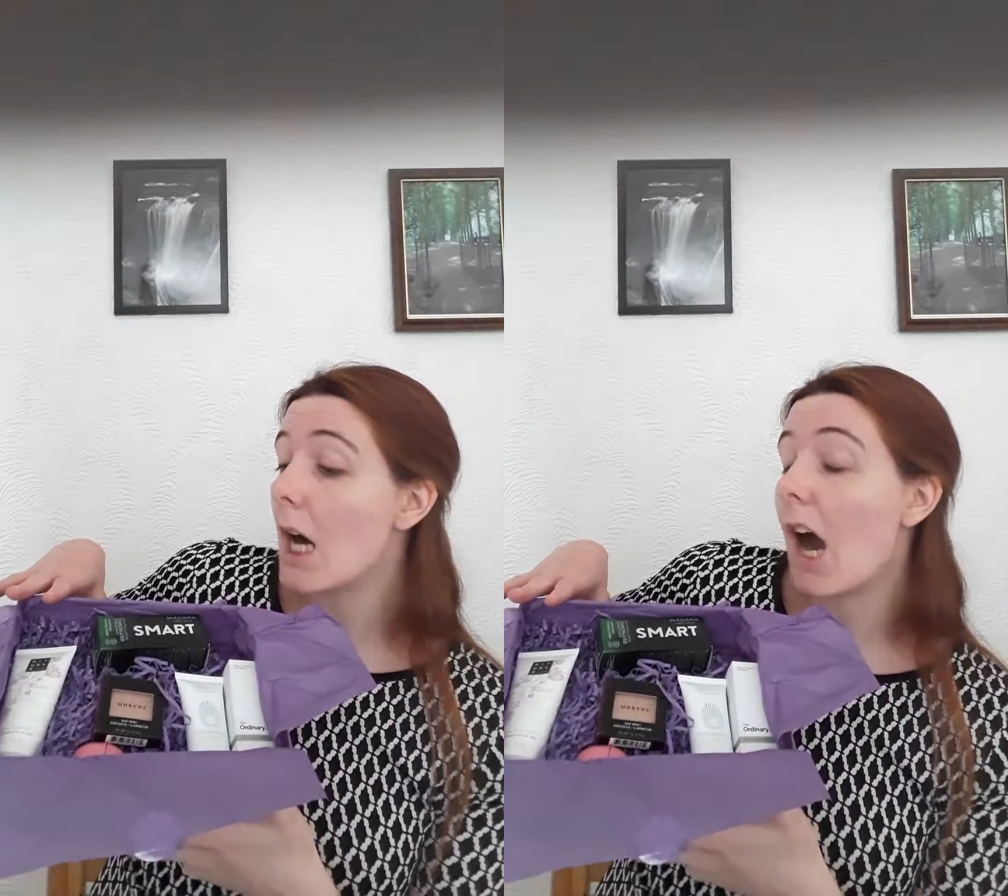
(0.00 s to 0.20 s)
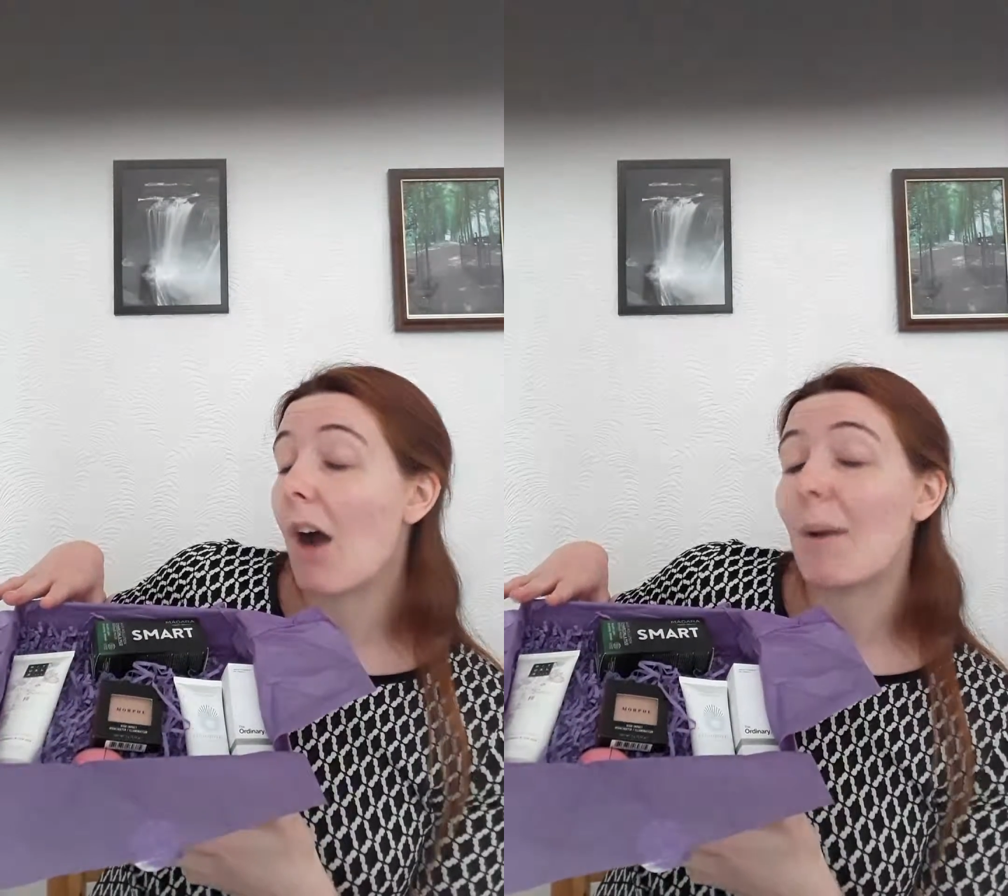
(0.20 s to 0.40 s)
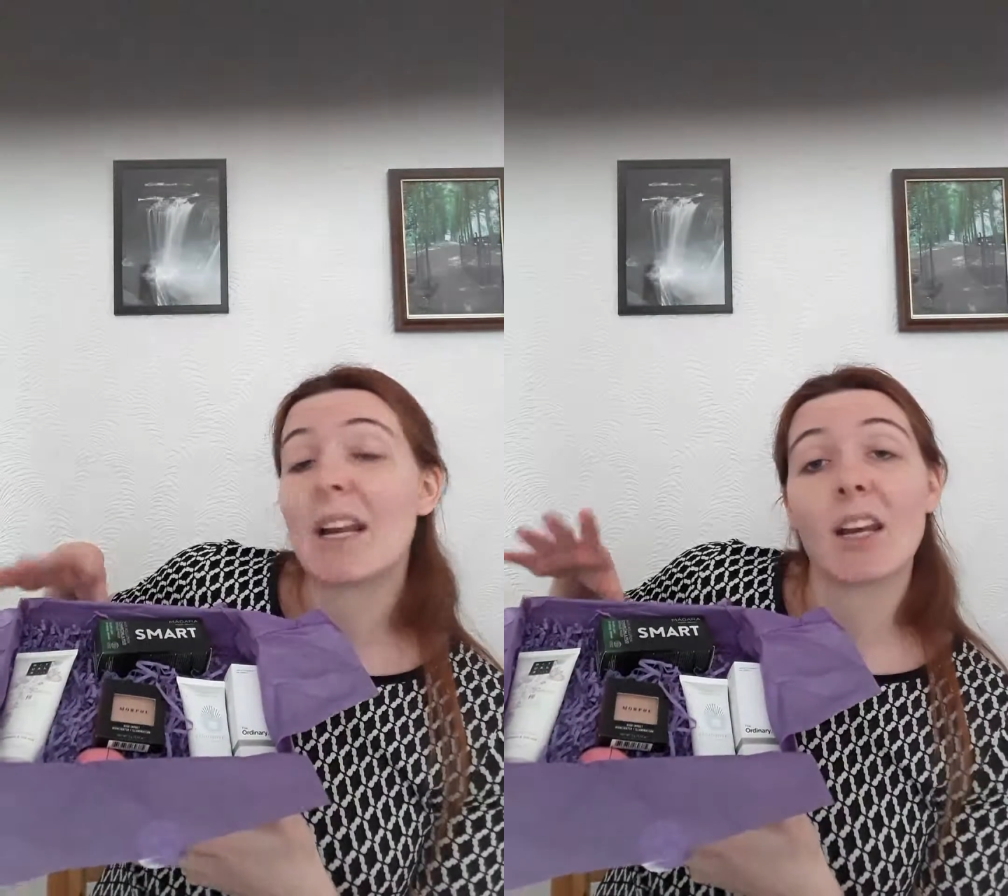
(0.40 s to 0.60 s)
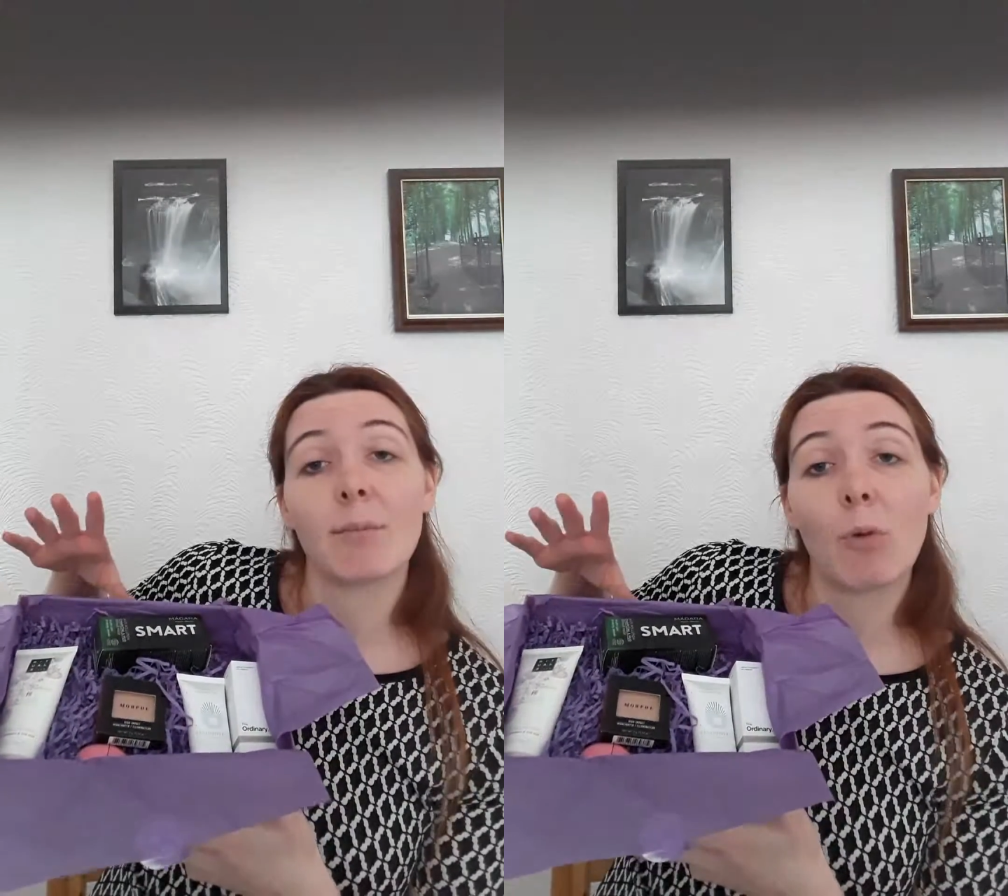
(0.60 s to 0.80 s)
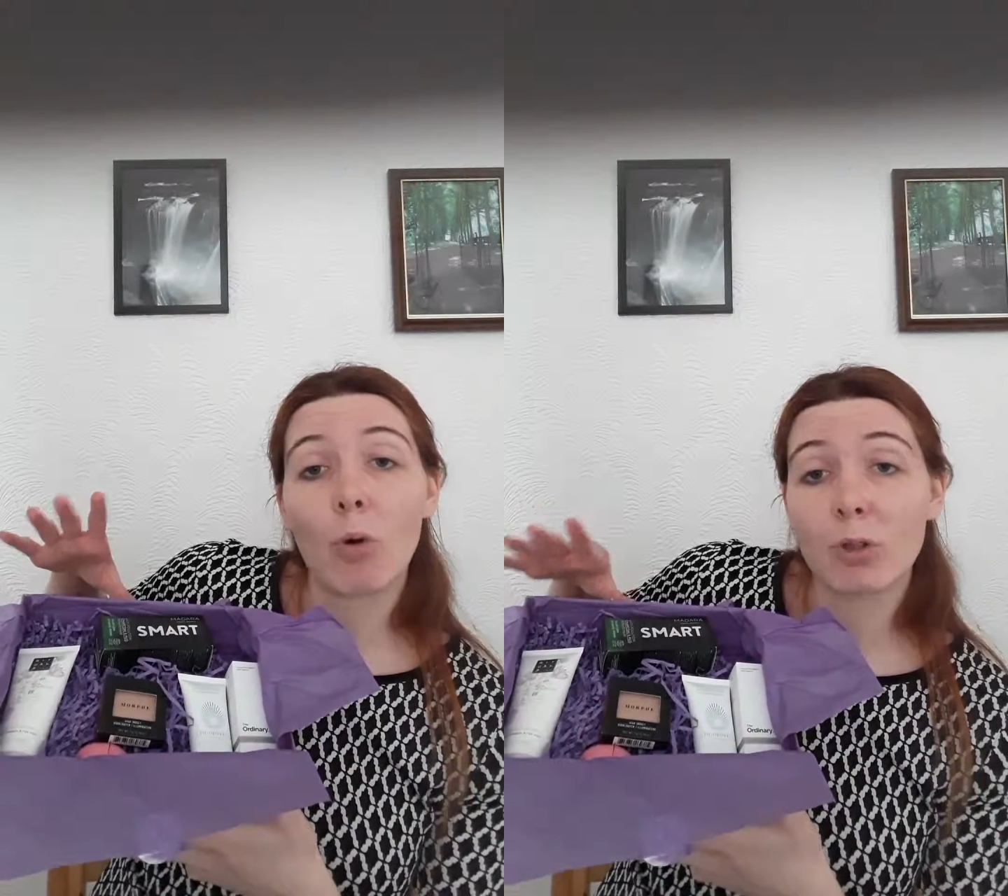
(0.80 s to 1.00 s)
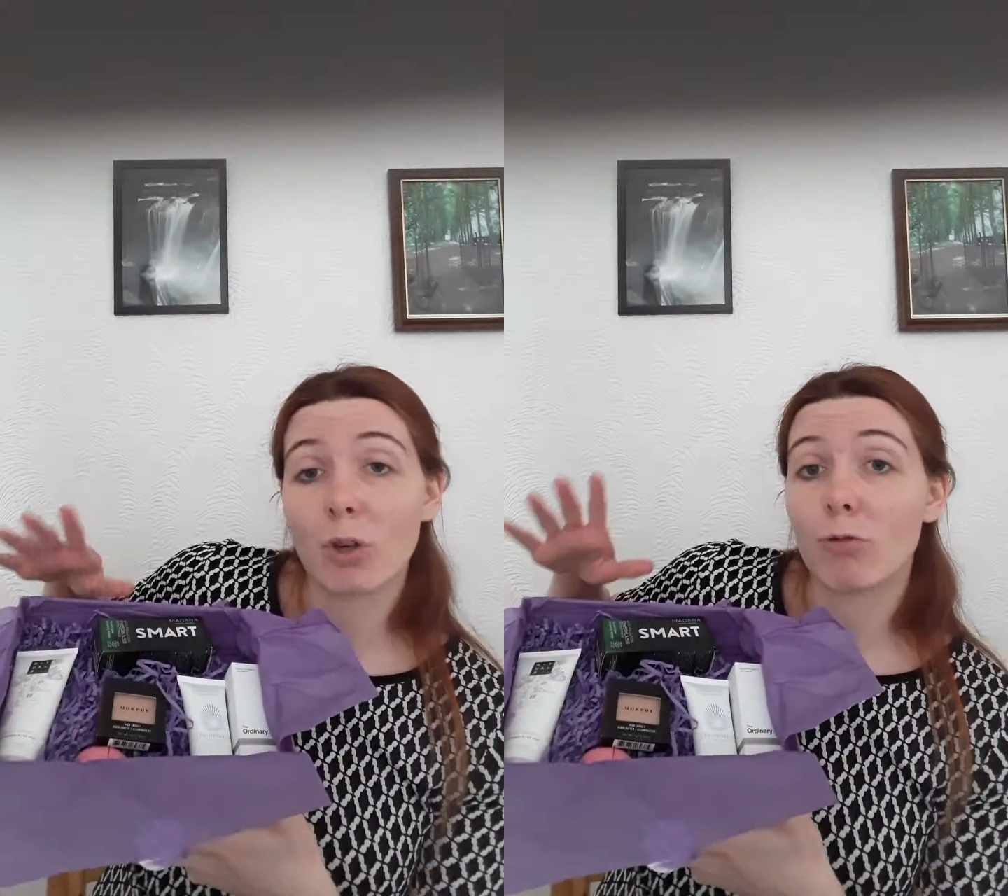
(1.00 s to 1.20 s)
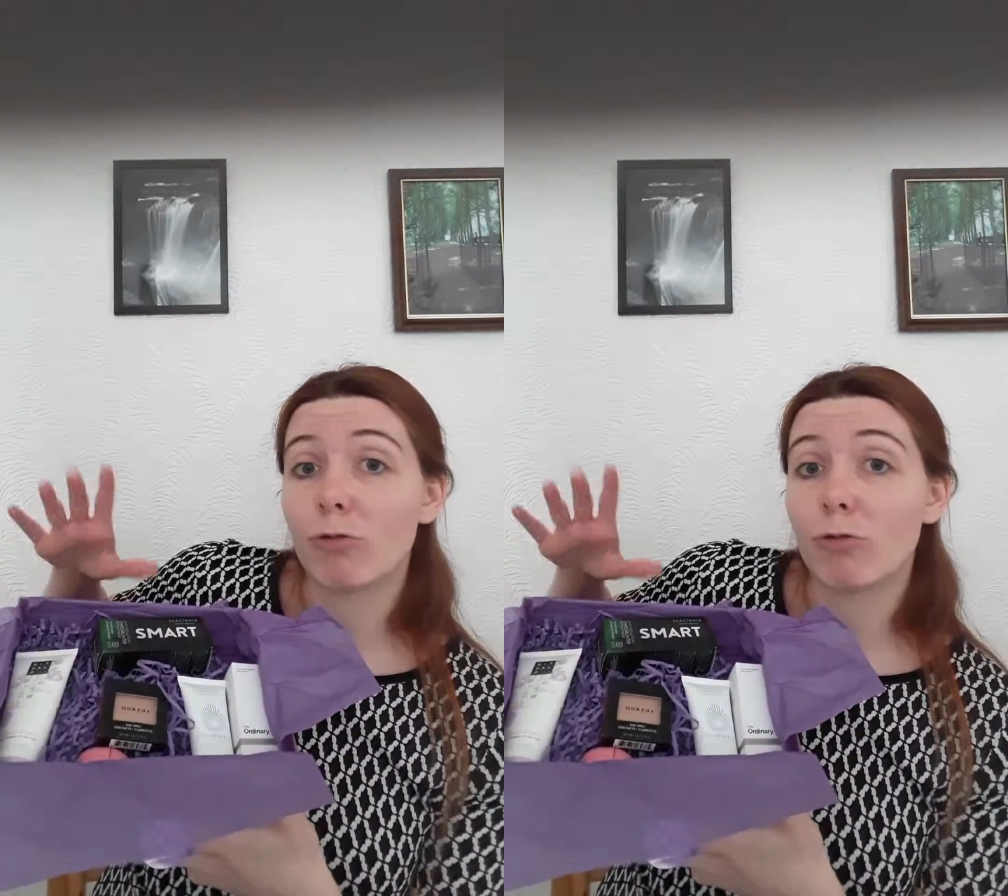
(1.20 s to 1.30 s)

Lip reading: And I'm also